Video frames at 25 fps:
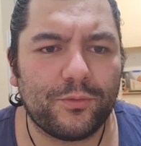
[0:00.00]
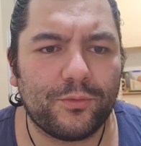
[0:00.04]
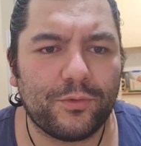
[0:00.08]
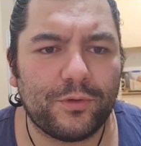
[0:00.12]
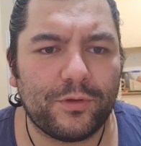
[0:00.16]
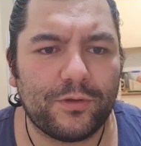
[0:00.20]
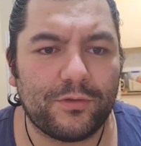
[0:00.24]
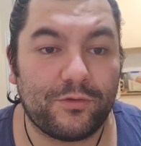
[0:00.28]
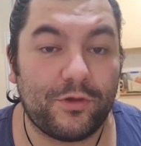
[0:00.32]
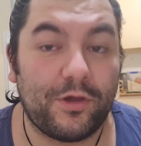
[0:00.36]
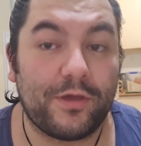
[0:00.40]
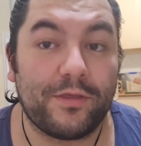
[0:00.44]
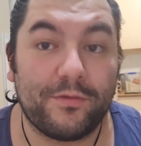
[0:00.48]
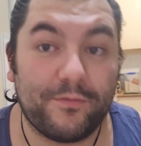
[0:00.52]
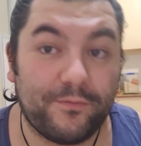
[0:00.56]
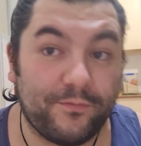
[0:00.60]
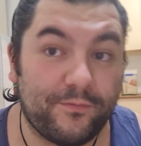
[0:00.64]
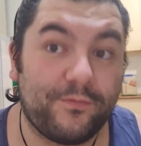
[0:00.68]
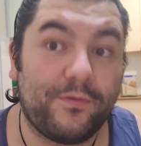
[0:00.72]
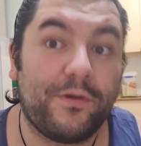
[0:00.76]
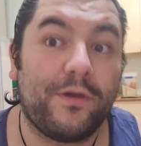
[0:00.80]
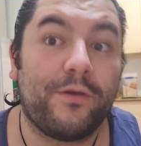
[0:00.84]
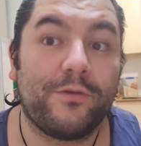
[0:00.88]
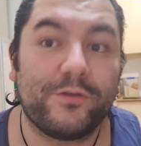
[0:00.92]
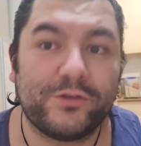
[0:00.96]
It's either
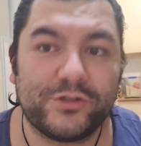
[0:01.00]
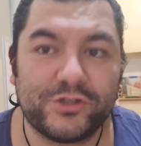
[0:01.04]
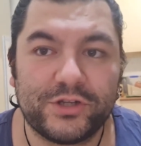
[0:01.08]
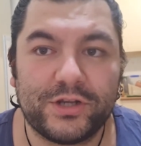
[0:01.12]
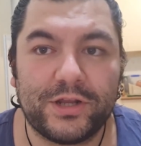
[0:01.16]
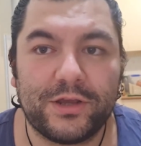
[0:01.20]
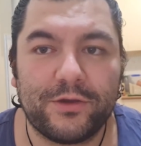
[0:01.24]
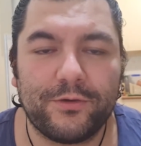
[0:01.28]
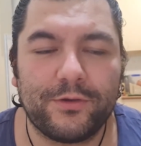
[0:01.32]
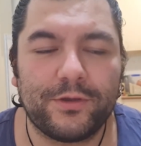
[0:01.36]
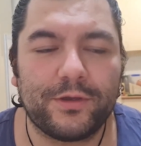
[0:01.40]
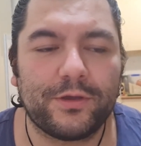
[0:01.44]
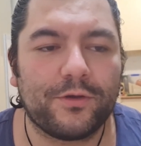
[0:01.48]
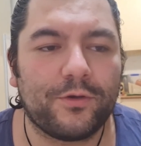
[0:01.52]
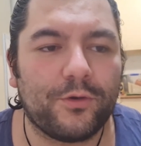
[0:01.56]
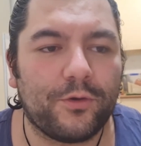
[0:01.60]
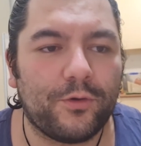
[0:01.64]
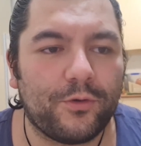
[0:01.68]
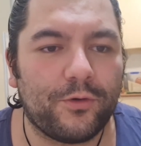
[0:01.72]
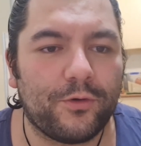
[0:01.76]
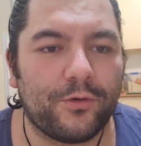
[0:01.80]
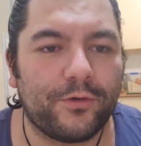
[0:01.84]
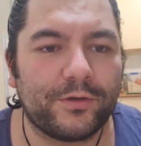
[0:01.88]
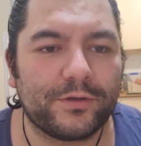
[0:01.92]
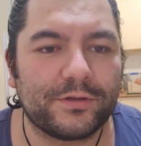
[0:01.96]
very generic
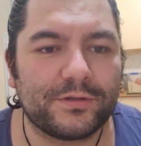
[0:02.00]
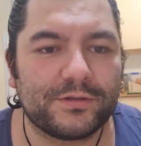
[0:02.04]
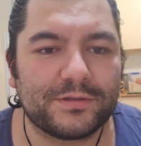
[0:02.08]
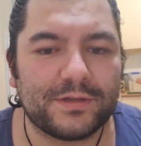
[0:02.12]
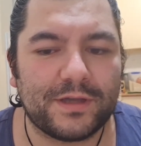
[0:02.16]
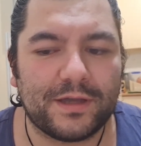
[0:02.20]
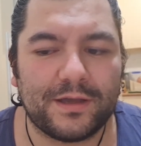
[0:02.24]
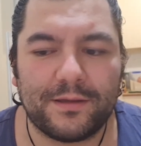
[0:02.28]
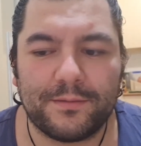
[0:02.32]
or it's